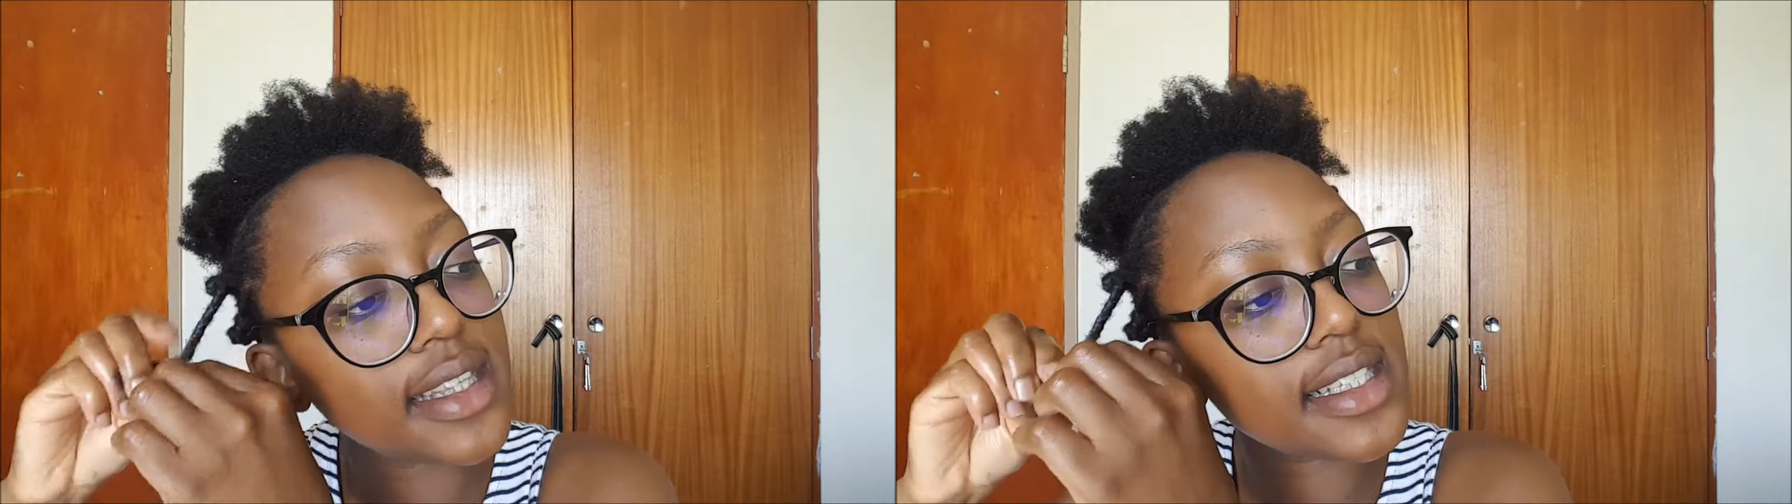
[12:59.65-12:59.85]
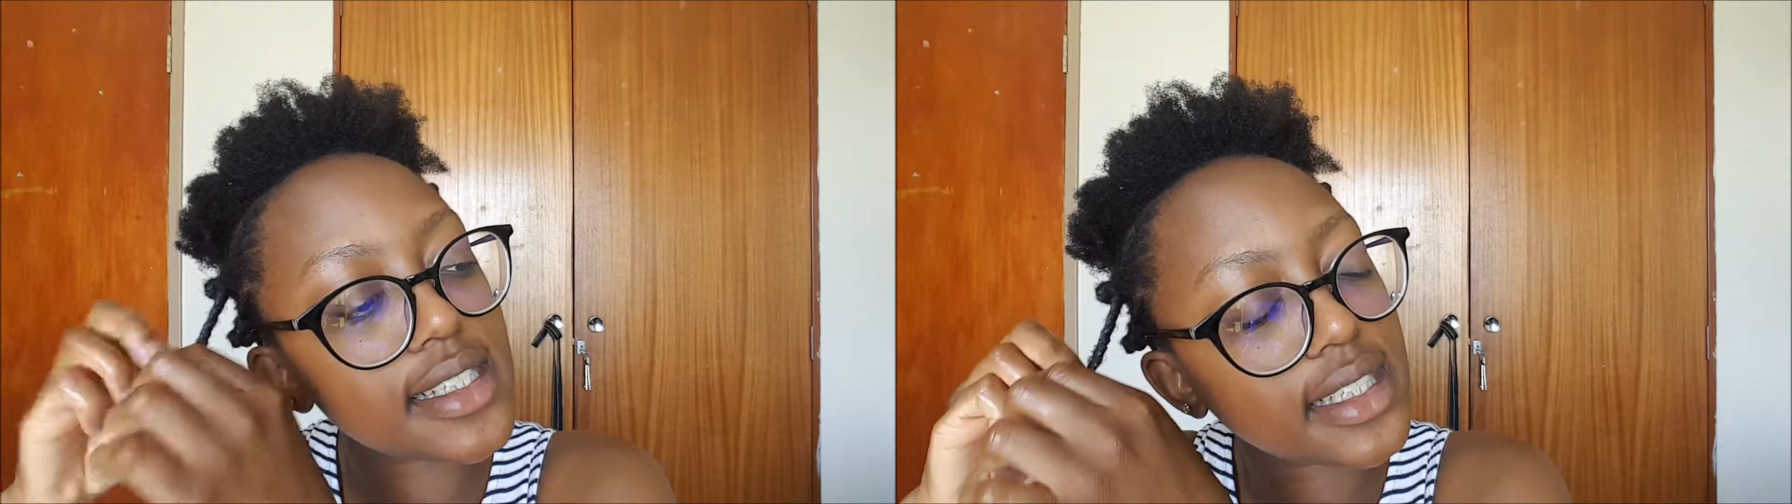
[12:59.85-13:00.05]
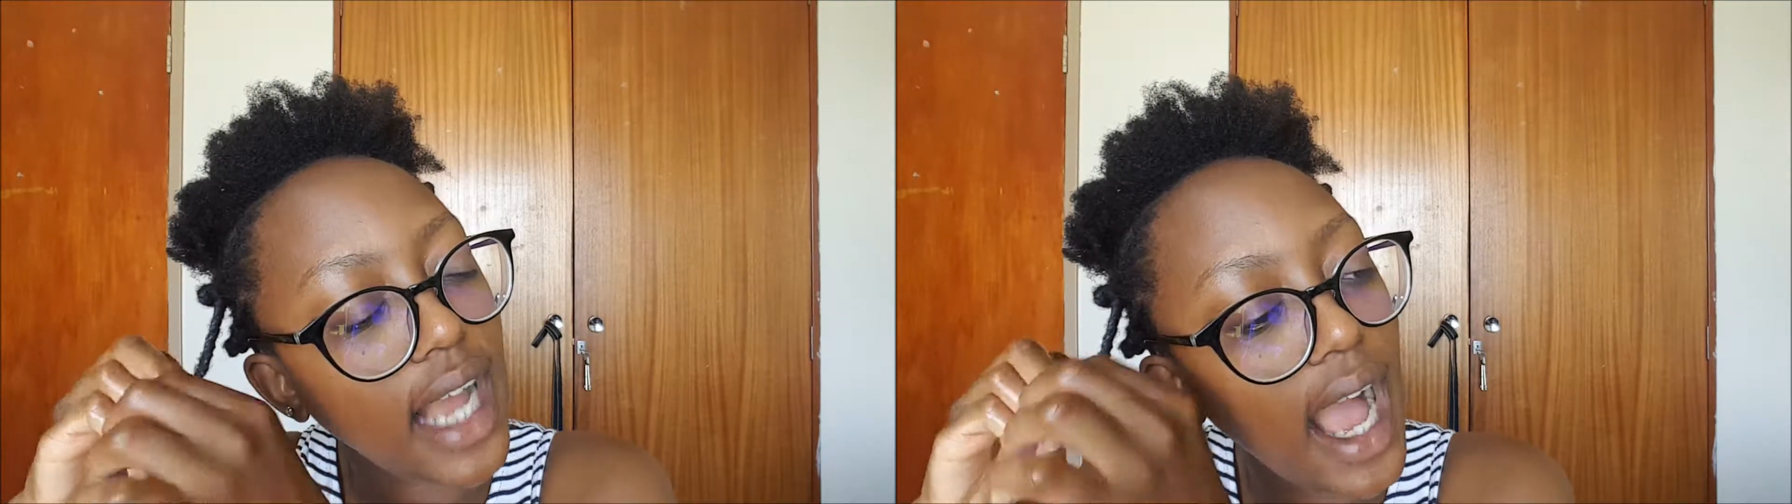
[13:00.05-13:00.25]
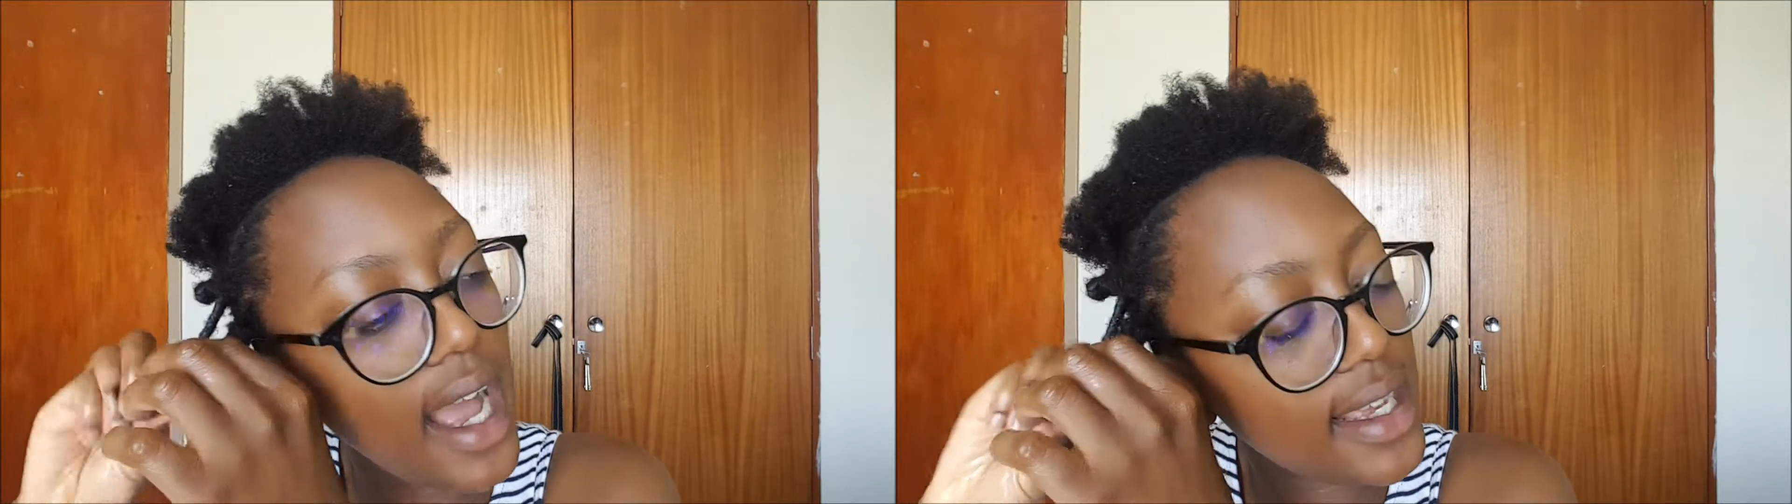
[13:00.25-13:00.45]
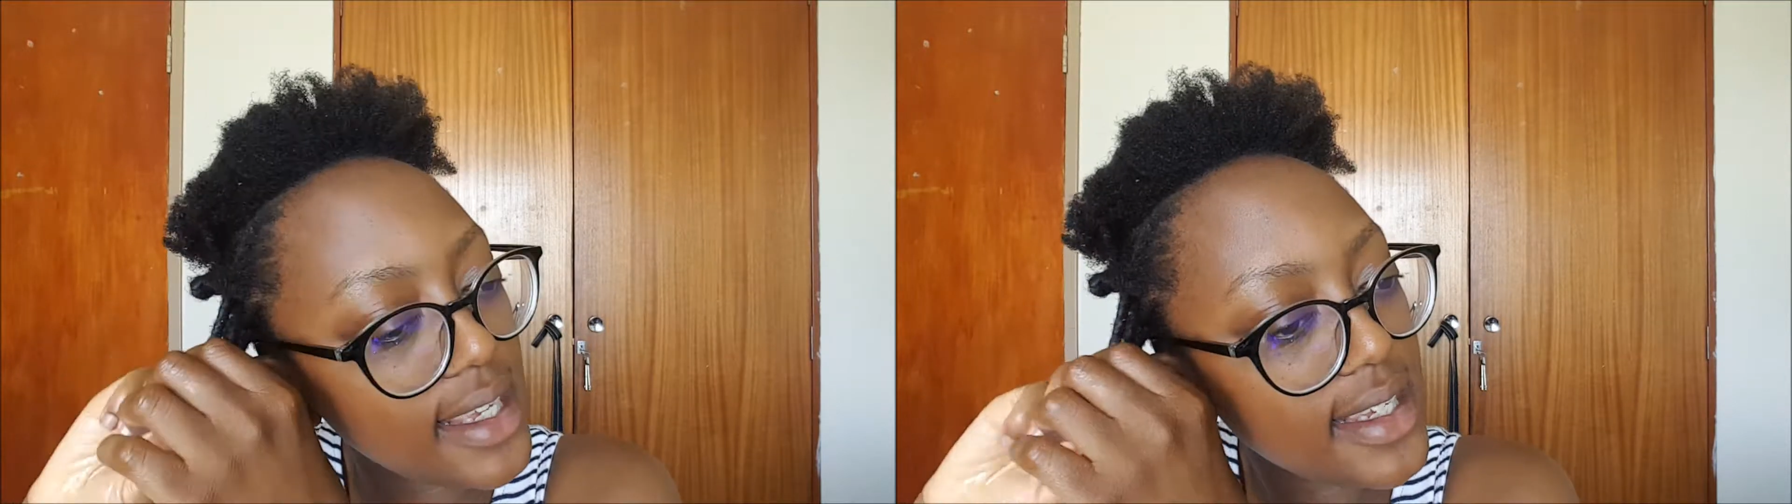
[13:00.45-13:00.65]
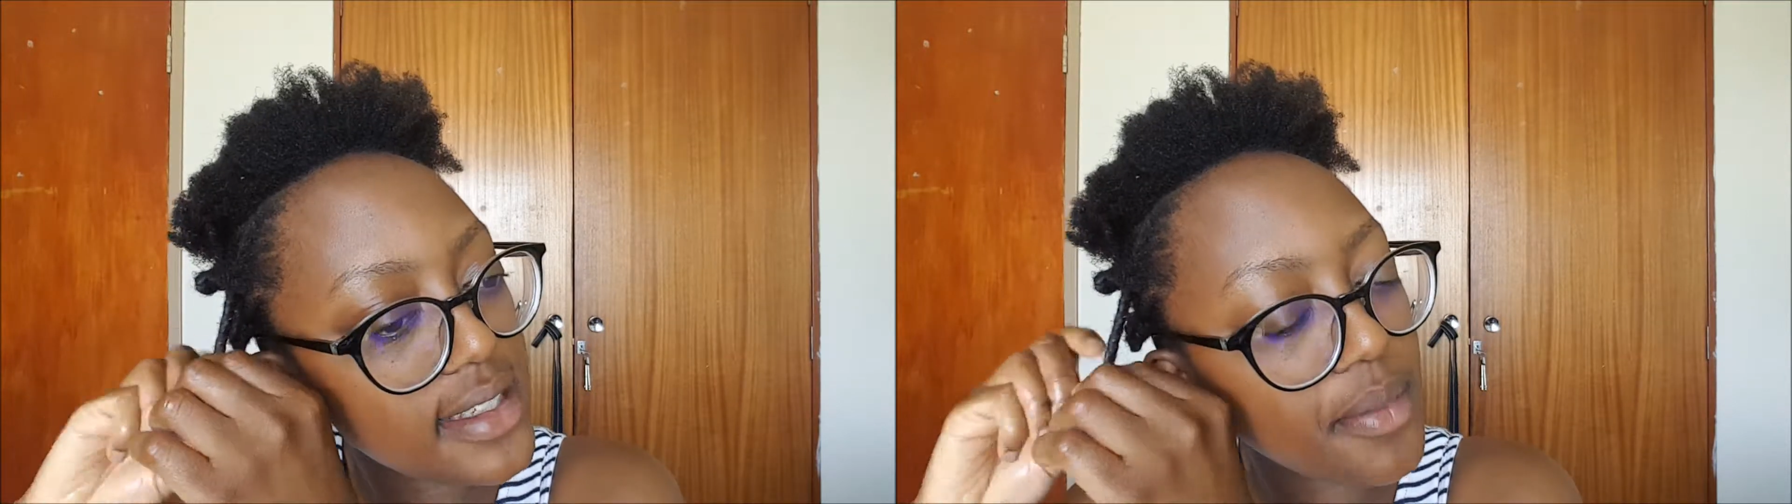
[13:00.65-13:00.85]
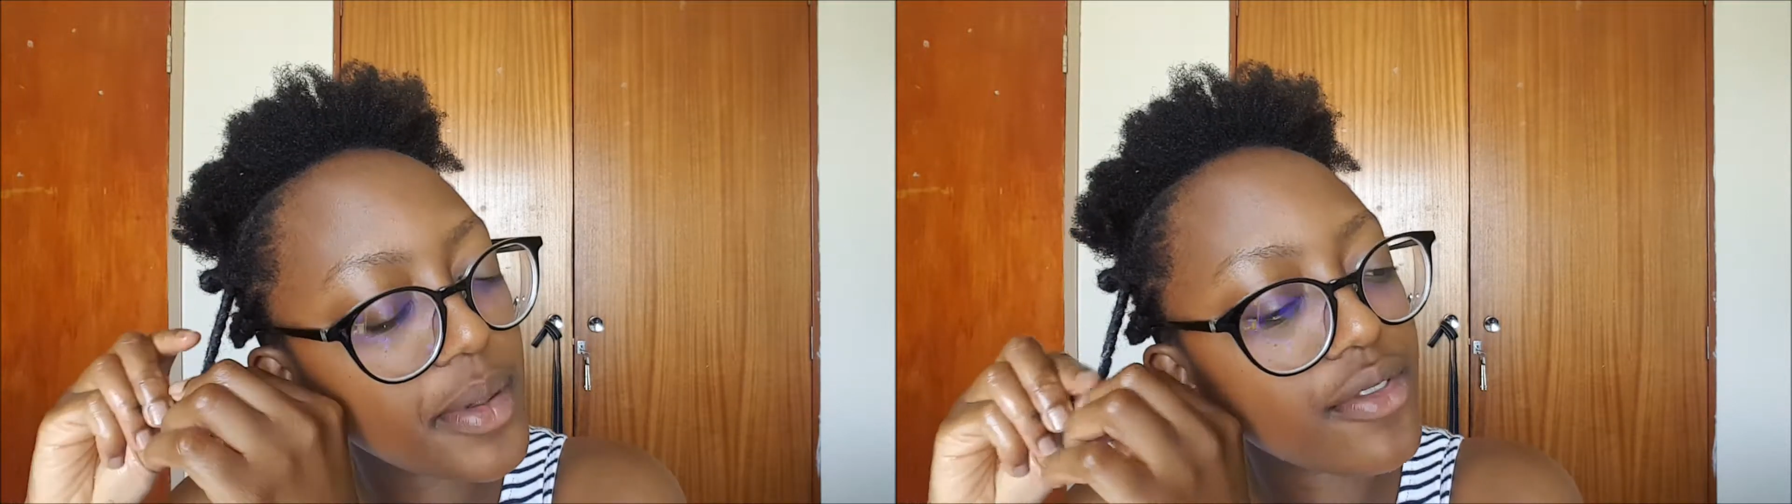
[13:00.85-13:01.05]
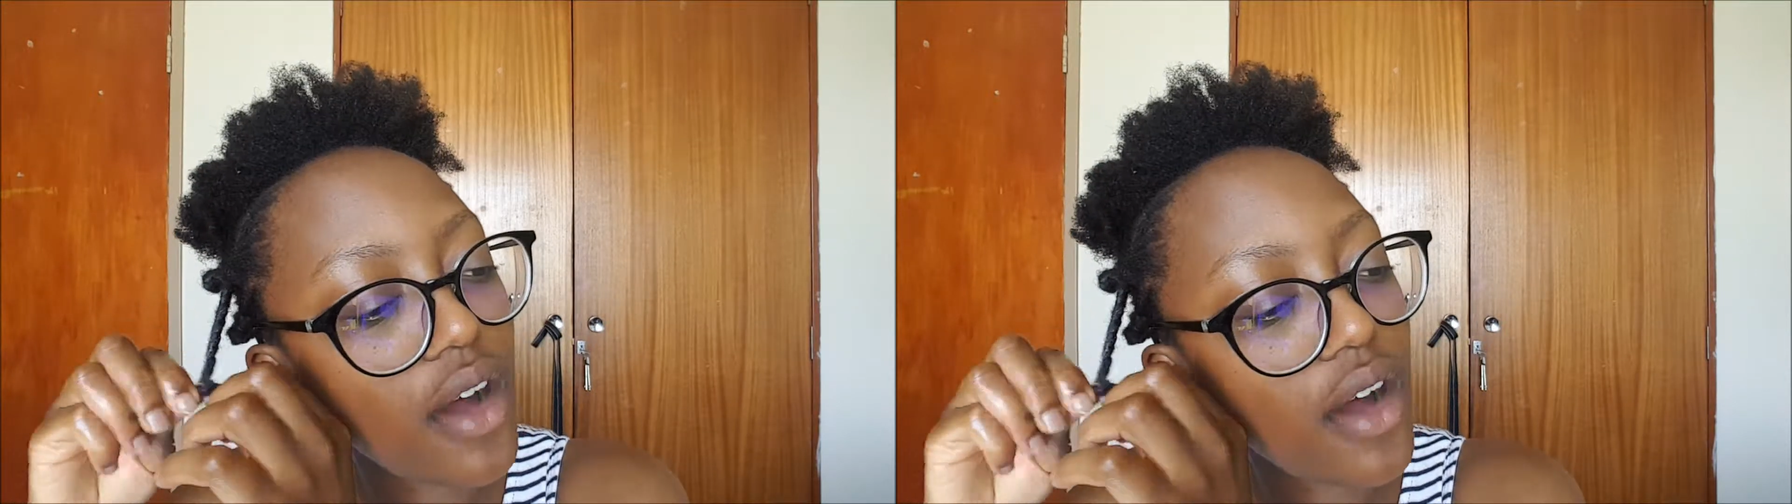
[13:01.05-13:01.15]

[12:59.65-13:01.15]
this guy is a bit